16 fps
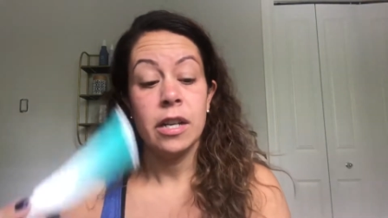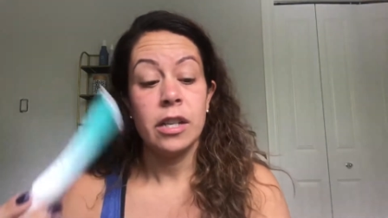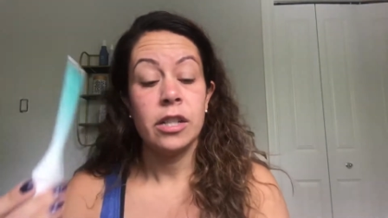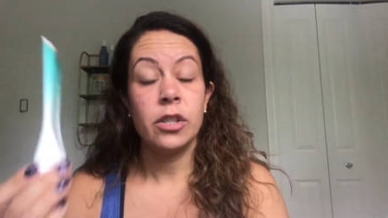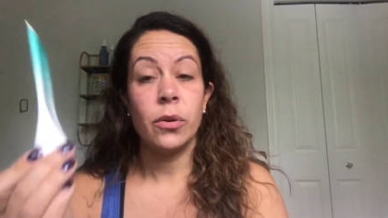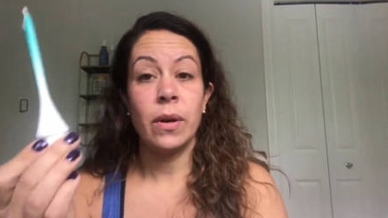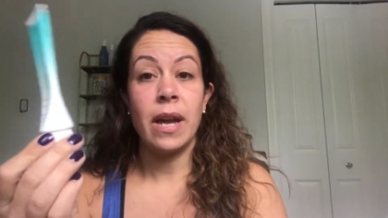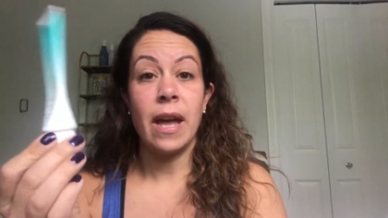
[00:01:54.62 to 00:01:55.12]

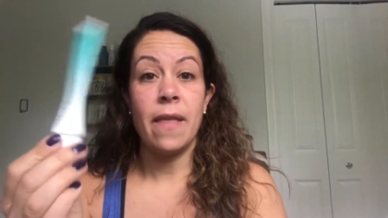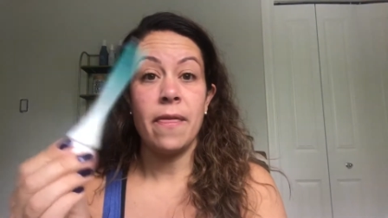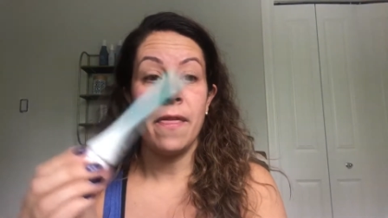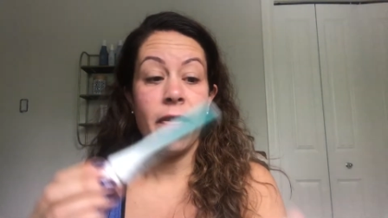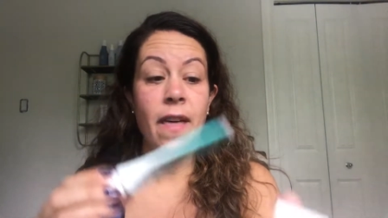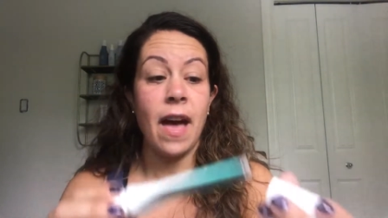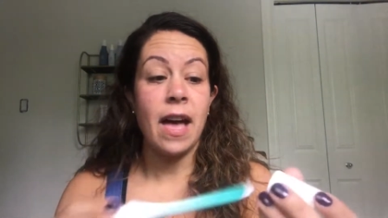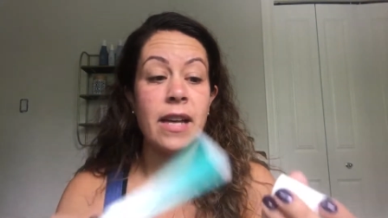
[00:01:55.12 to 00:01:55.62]
So again,
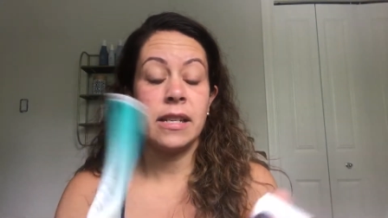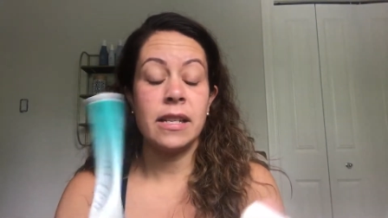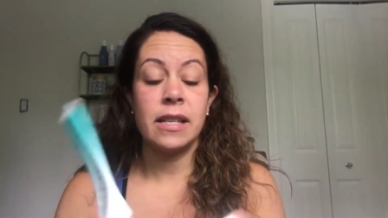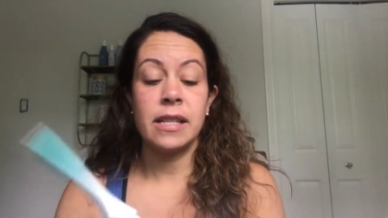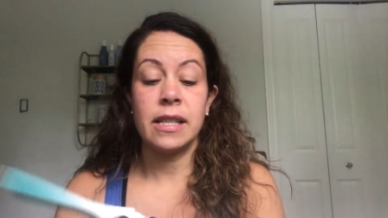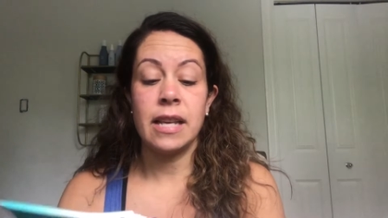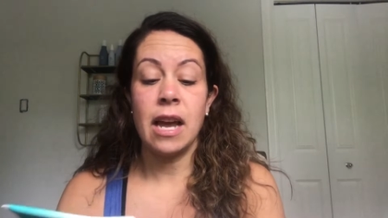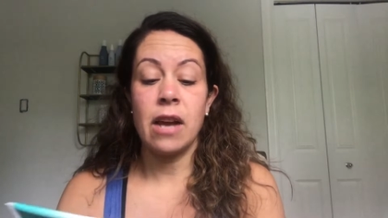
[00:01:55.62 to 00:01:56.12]
that
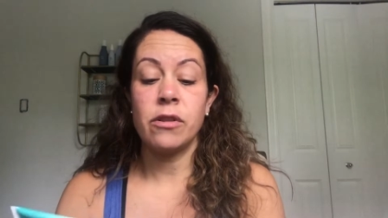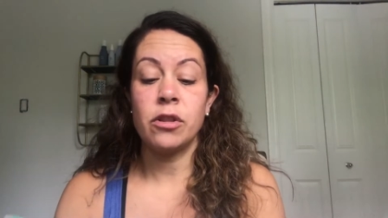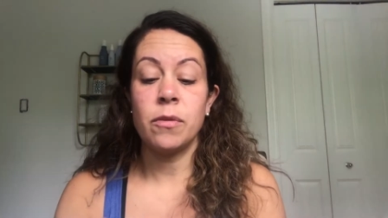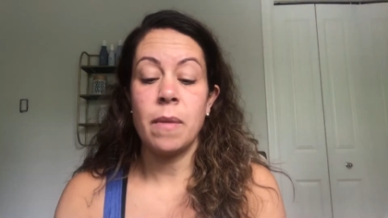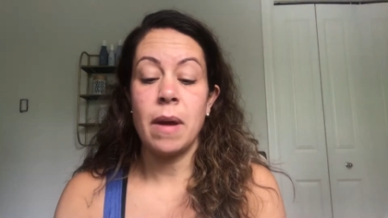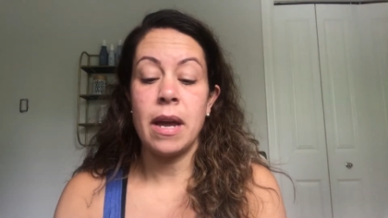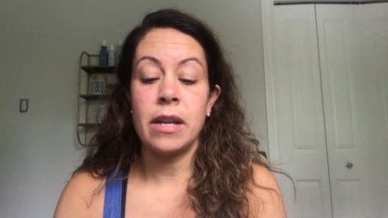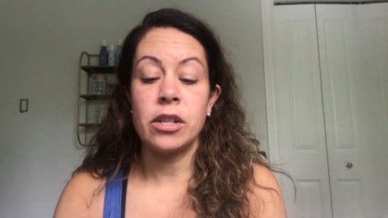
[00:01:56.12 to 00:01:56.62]
is
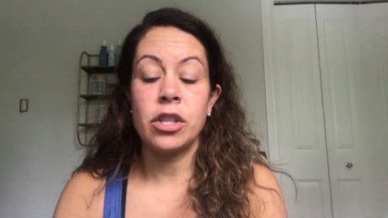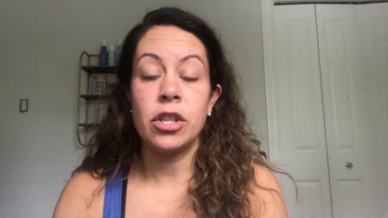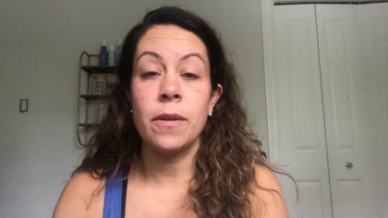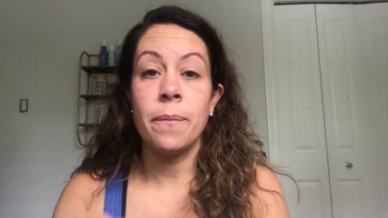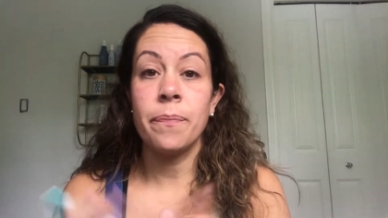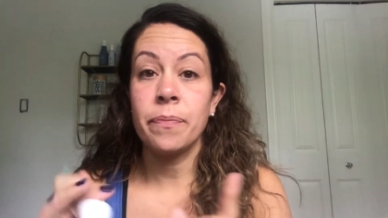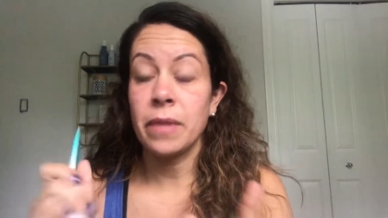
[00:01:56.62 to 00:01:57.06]
Countermatch.